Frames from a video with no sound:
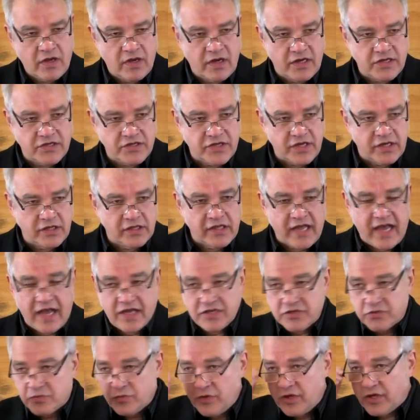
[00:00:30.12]
I said
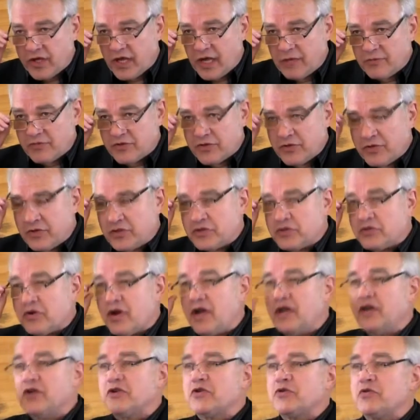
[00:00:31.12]
last week I was going to
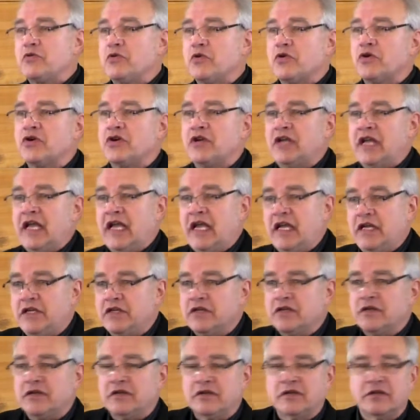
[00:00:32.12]
try to
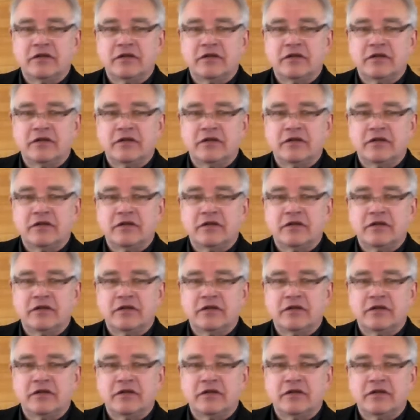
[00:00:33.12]
coordinate